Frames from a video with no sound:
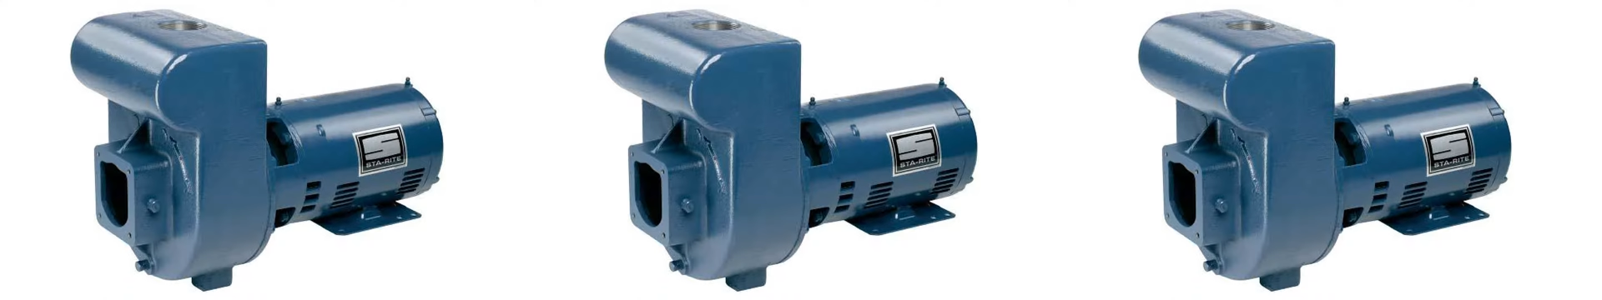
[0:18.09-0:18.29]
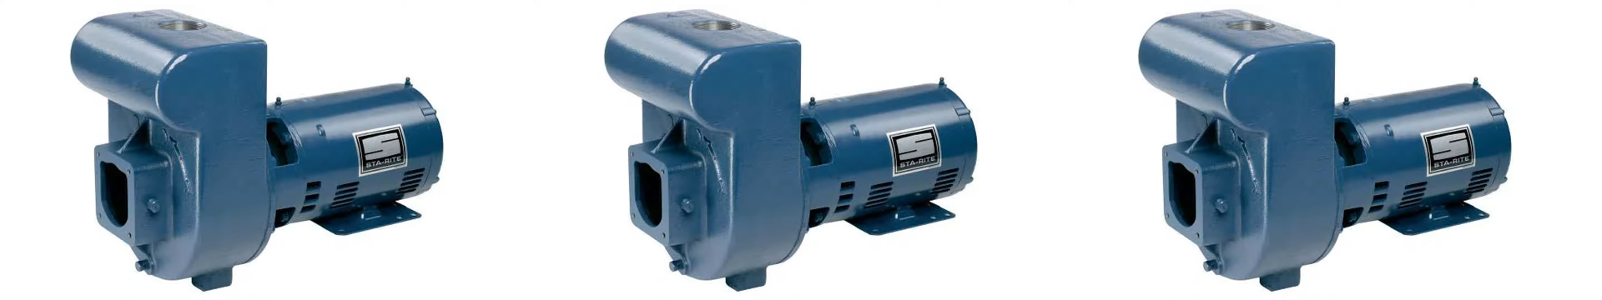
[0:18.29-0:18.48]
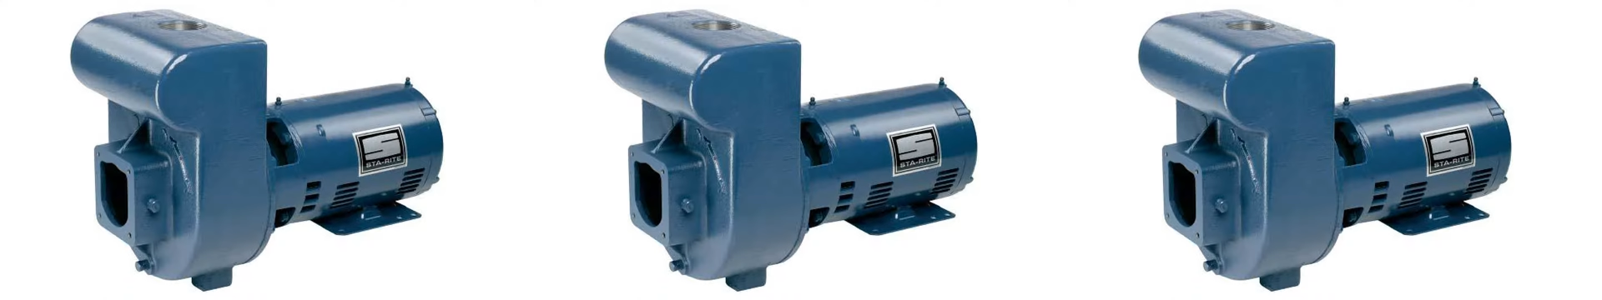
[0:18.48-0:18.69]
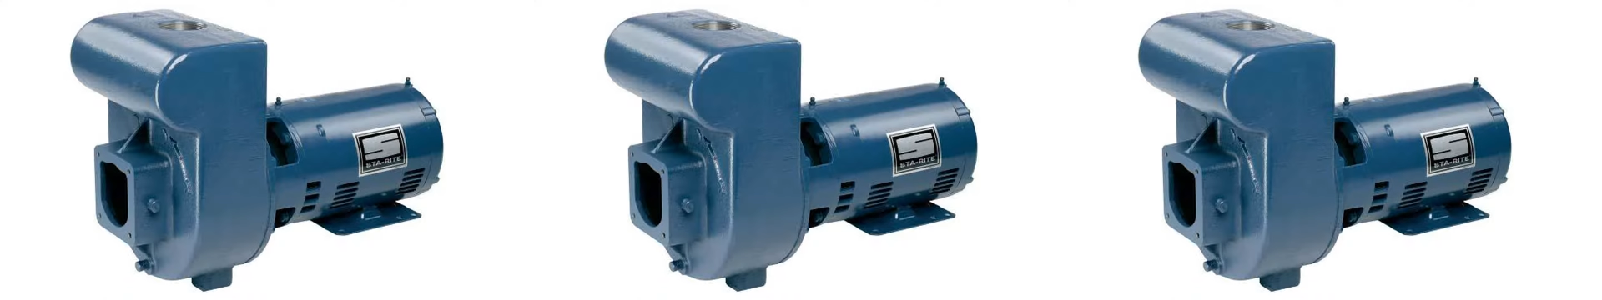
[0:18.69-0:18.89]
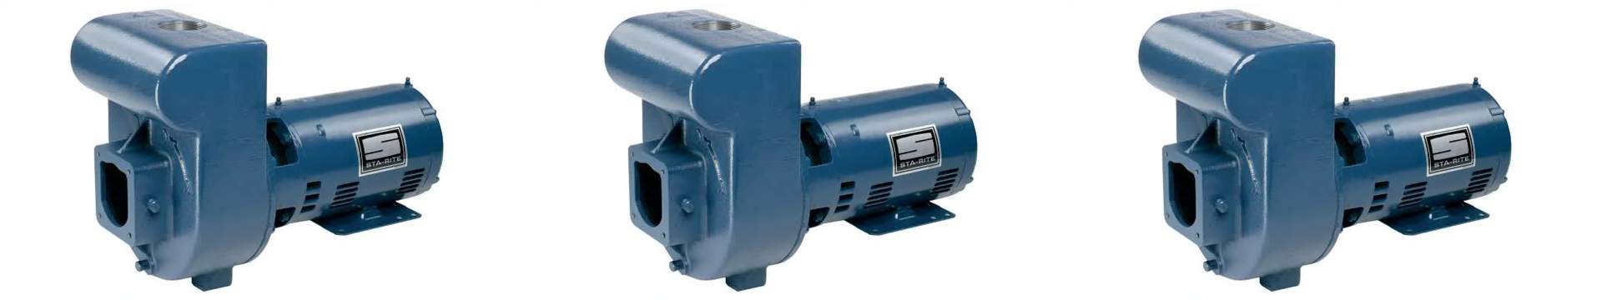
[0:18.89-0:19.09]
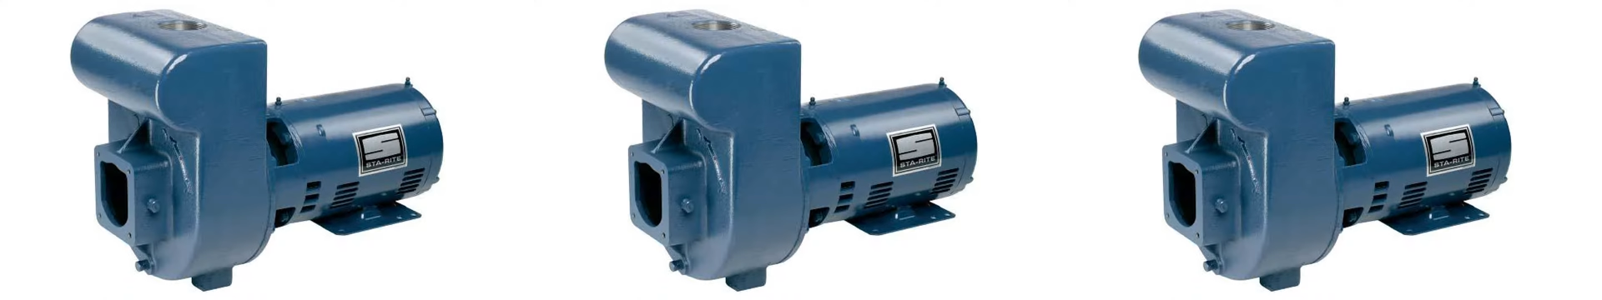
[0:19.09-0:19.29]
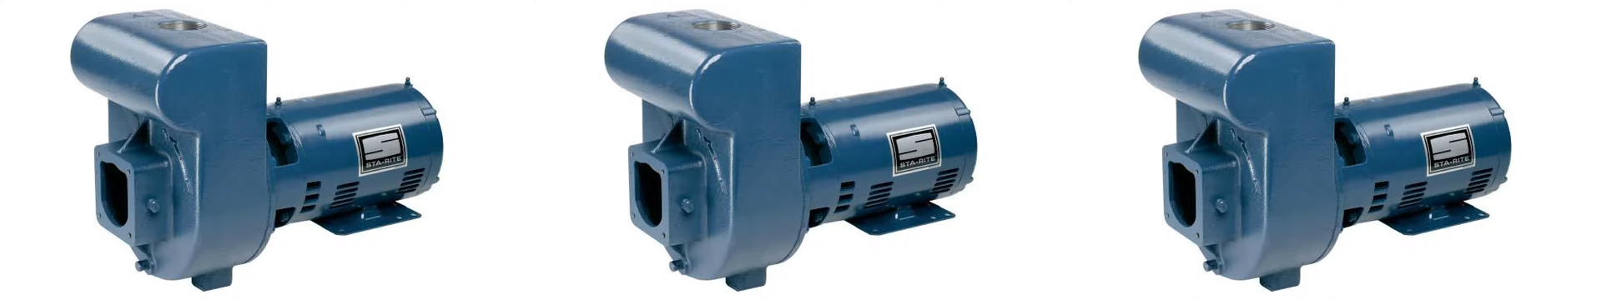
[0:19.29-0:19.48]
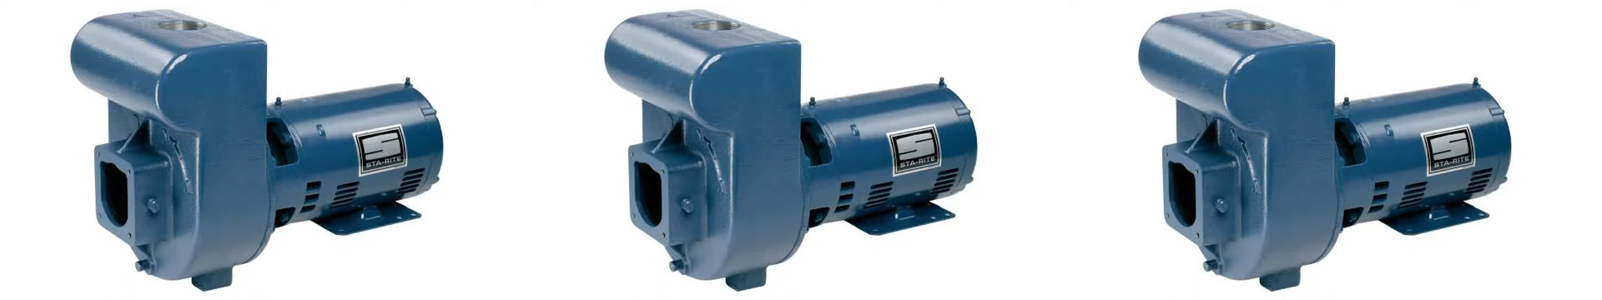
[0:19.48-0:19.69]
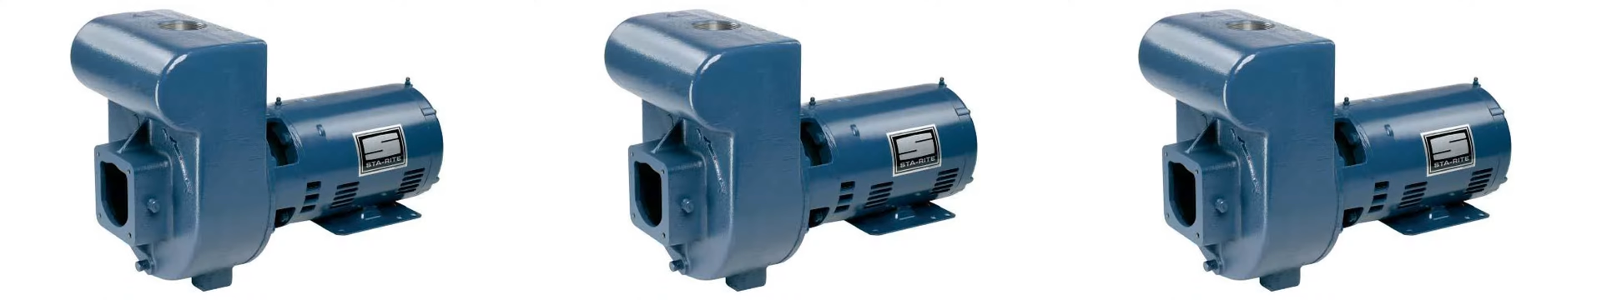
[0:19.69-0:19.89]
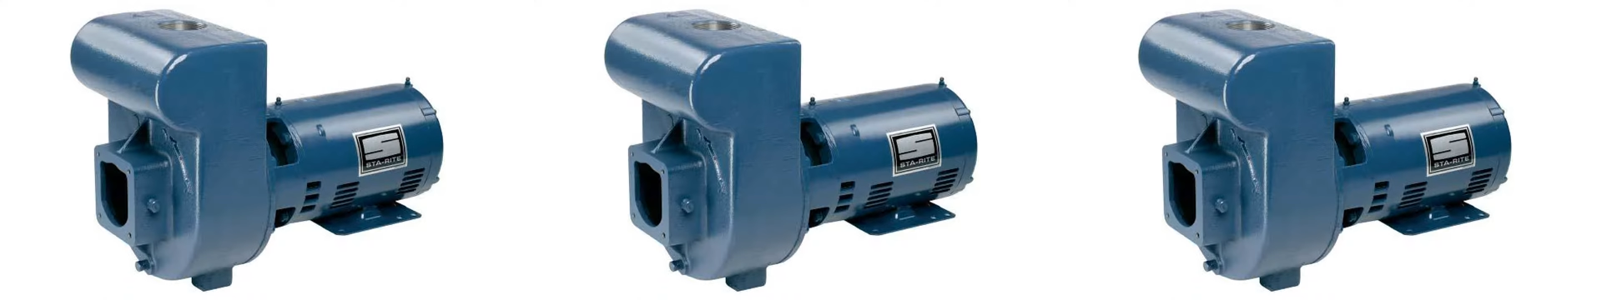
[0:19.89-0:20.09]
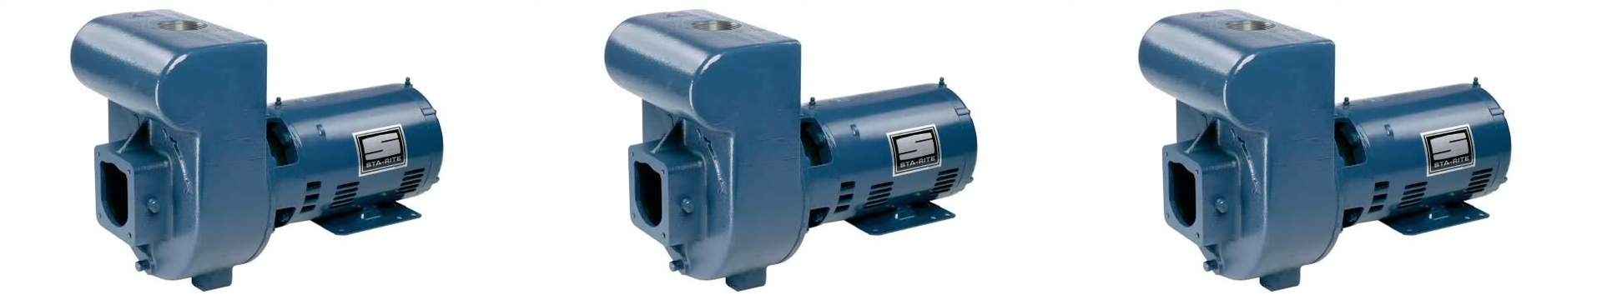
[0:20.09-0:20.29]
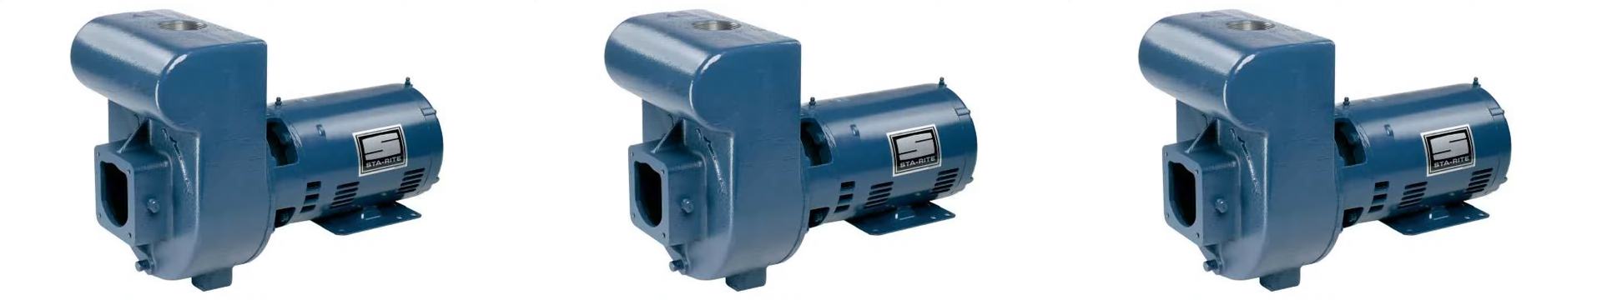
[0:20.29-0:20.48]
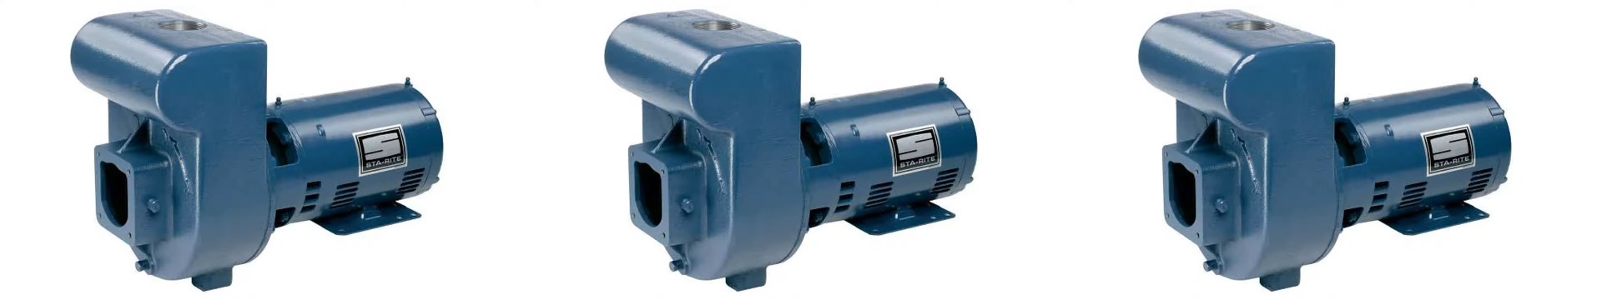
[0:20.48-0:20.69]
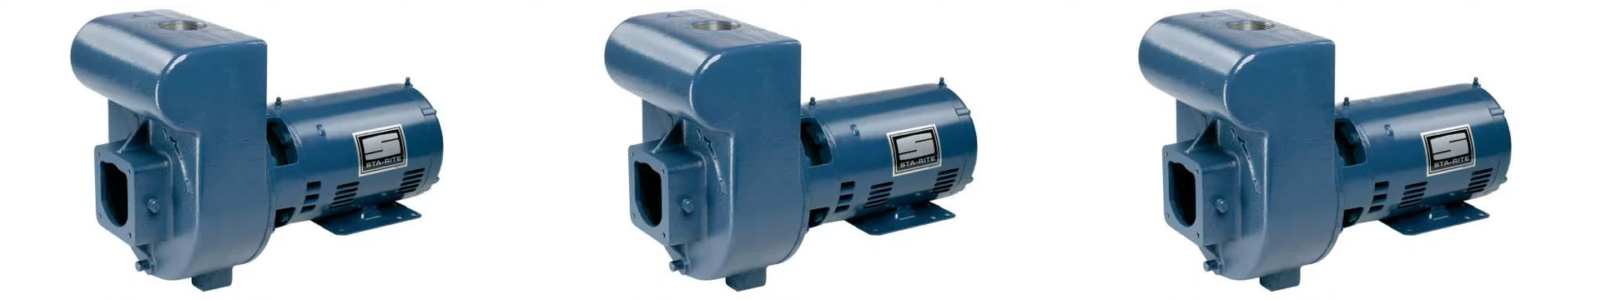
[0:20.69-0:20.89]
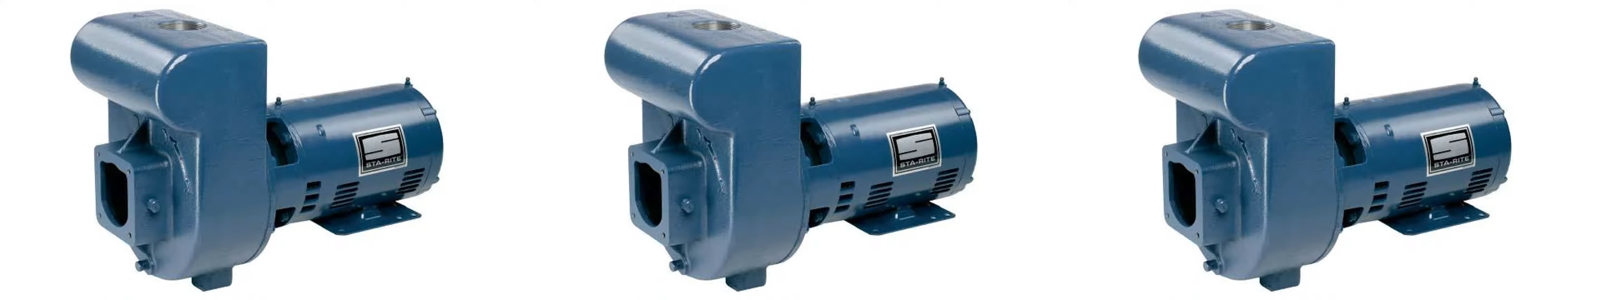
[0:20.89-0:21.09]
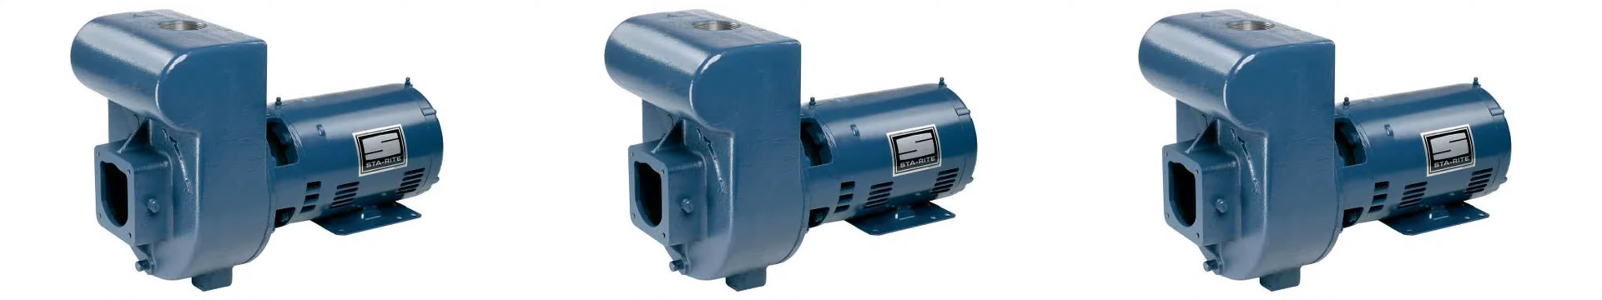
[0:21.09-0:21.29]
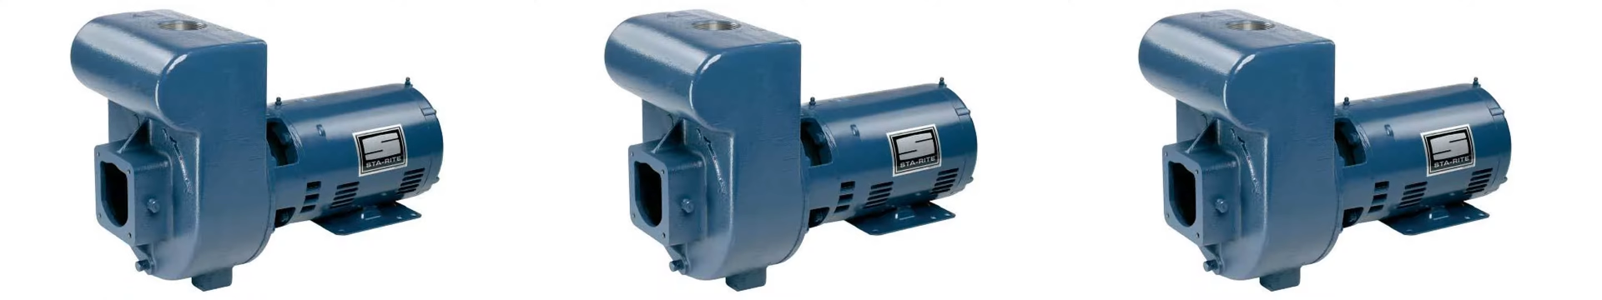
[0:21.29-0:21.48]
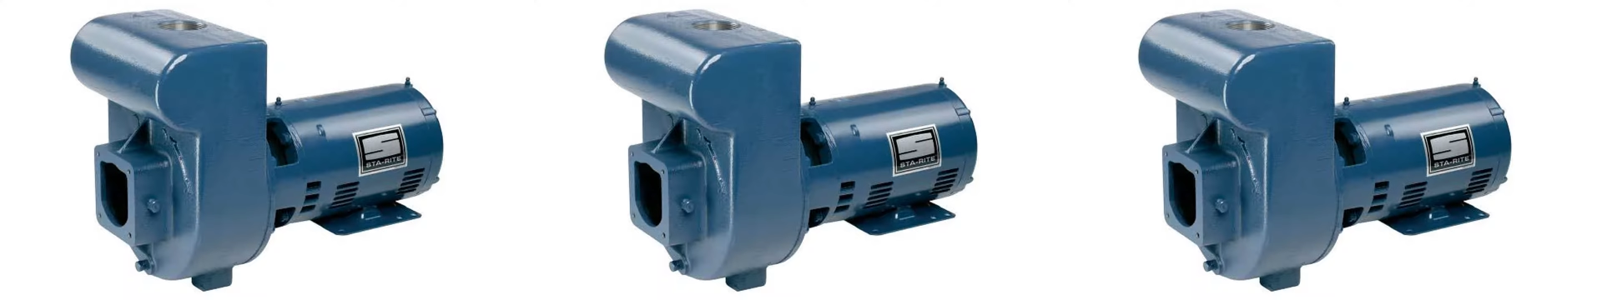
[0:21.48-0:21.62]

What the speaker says: No face is visible, so there are no lips to read.